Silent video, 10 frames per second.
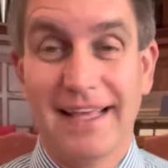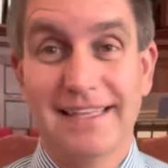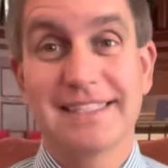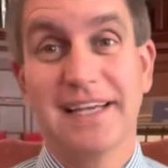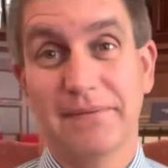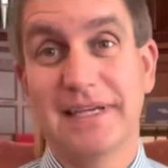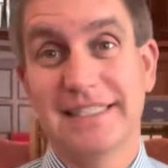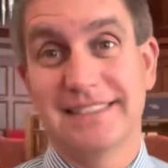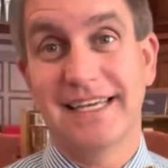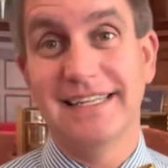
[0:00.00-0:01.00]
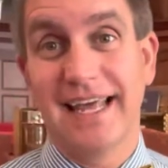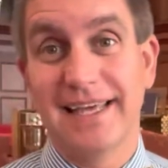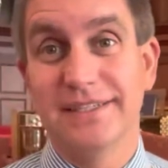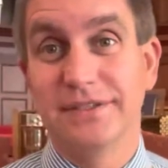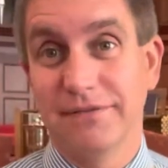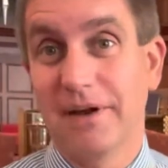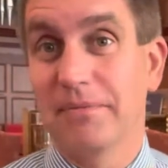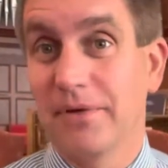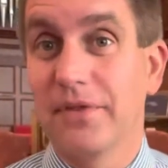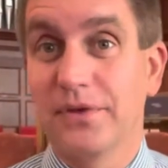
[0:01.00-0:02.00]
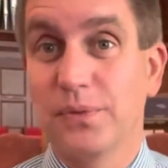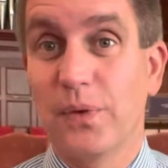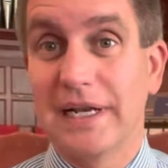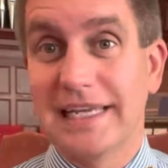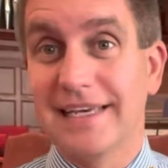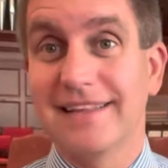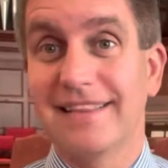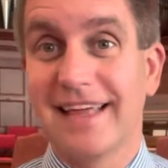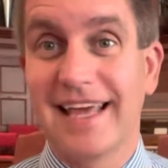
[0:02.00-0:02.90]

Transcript: This coming Sunday is November the 20th,